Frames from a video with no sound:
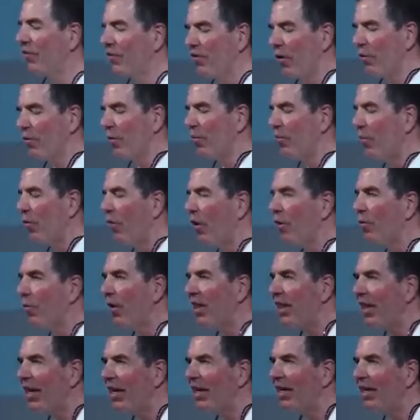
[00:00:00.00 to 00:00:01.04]
So we're born
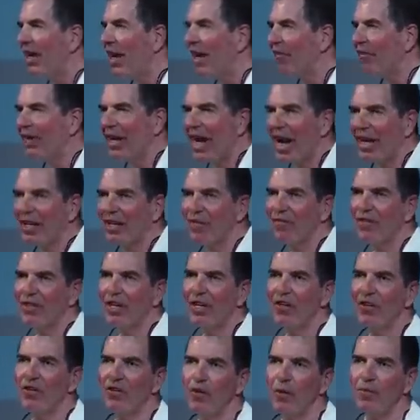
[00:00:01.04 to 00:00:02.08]
with it. Every act of
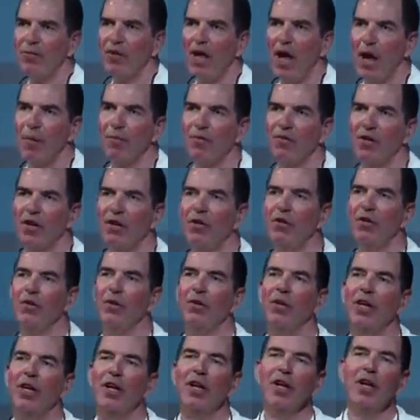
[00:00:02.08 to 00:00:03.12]
leadership taps
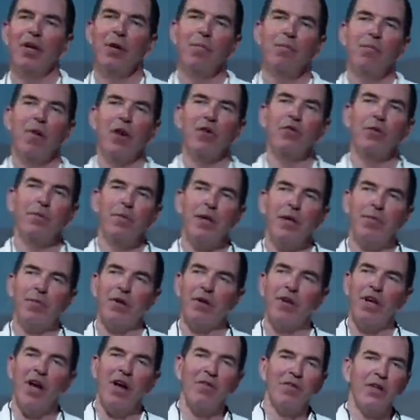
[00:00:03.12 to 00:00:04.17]
into it. Most
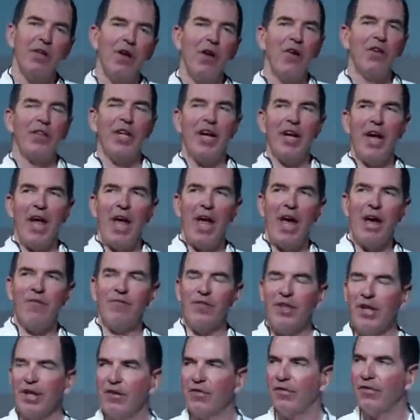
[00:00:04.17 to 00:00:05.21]
people never know they
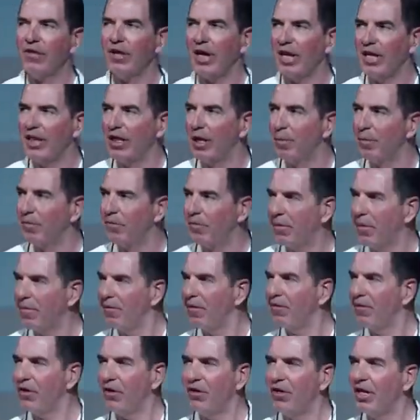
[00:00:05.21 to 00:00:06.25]
have this in them. Some
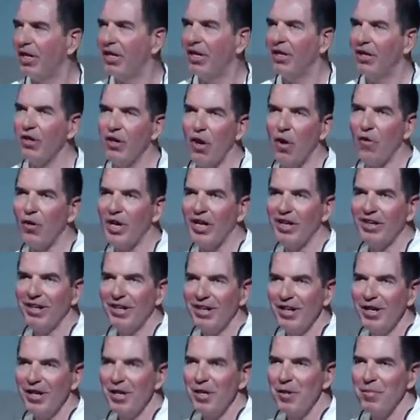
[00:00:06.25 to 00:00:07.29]
of you didn't know it
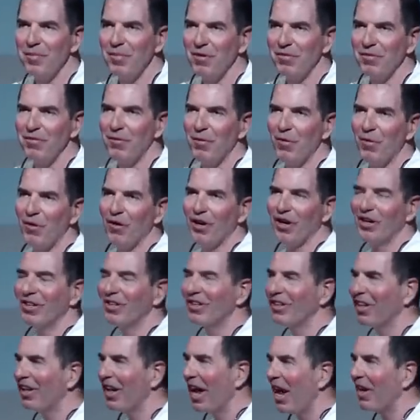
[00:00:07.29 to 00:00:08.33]
before
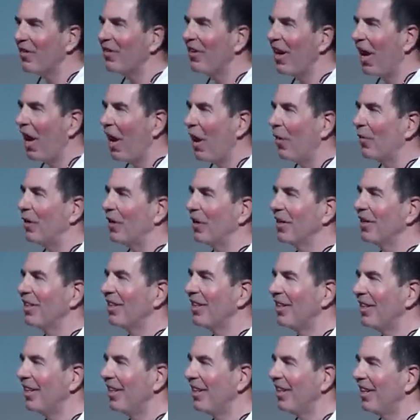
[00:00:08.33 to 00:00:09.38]
the last hour.
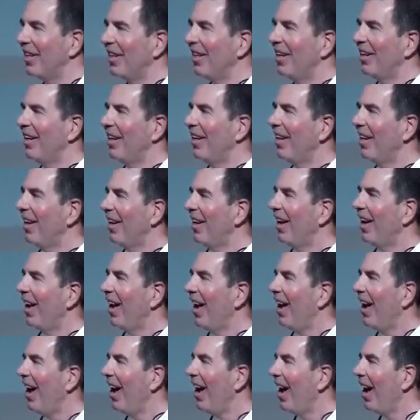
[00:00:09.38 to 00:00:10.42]

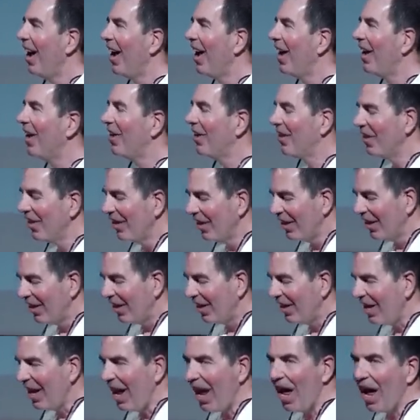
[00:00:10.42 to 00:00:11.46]
And
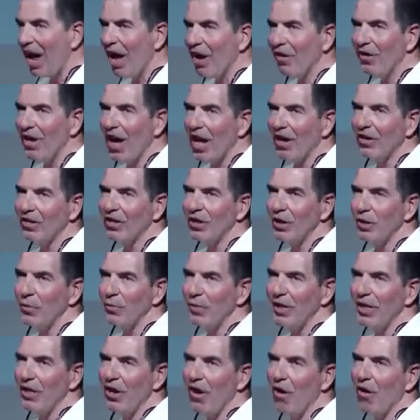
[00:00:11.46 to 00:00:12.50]
now, not only do
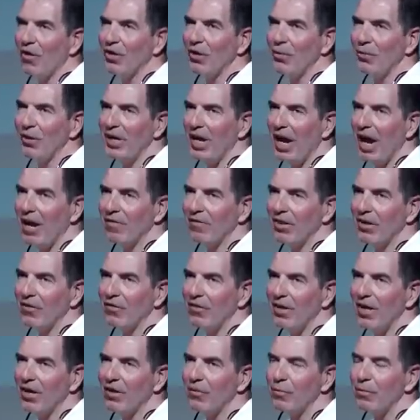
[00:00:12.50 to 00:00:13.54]
we know that we have
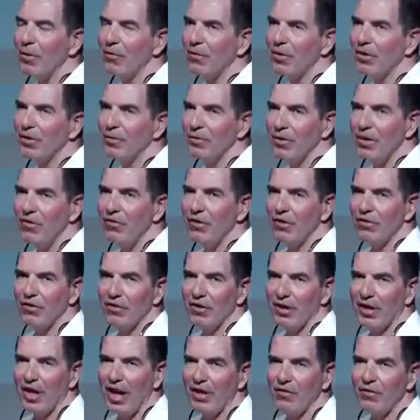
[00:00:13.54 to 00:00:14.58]
this in us, but with the research
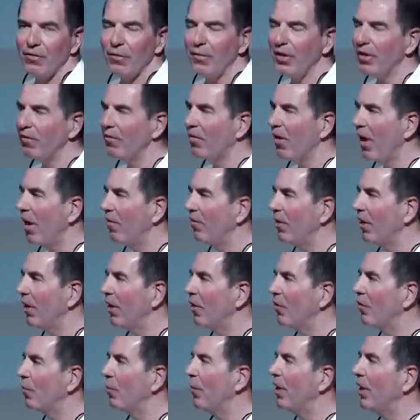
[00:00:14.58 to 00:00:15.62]
of the last 25
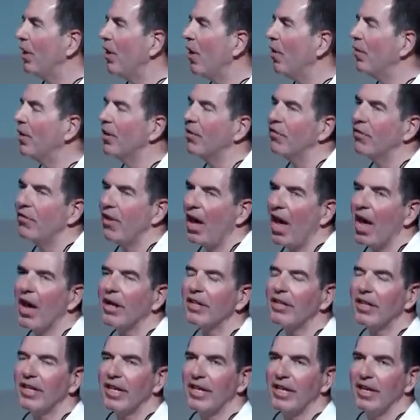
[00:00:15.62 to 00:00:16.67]
years, we know
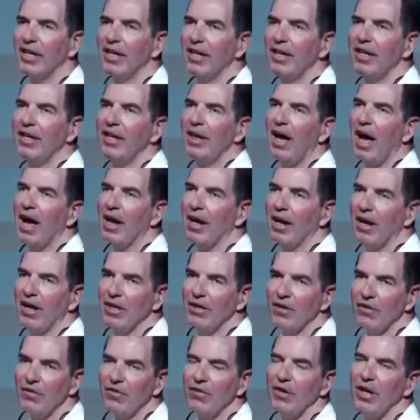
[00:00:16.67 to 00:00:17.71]
exactly how to
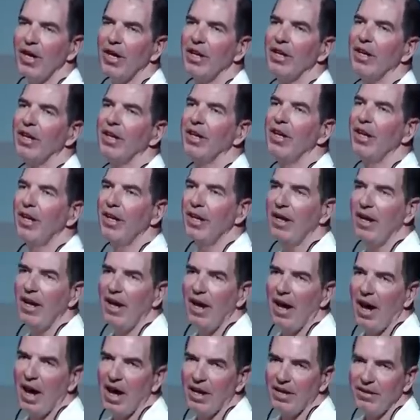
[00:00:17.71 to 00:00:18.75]
understand it,
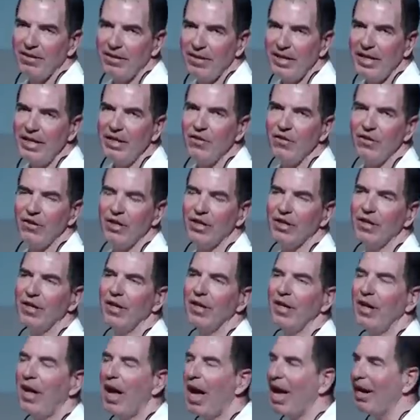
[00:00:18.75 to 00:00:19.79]
how to teach it,
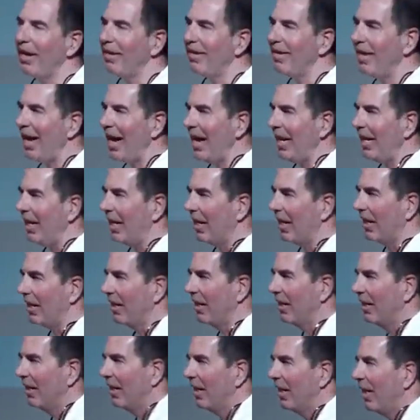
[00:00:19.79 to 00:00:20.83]
how to take
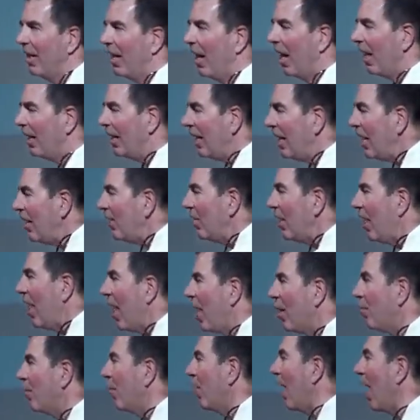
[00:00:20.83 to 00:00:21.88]
it, and even
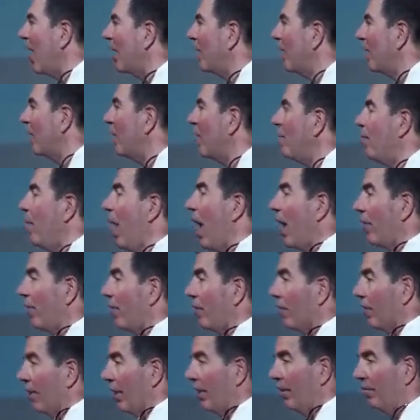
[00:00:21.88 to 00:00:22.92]
how to practice and
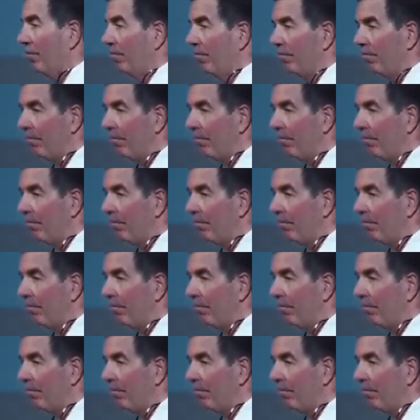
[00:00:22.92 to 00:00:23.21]
master it.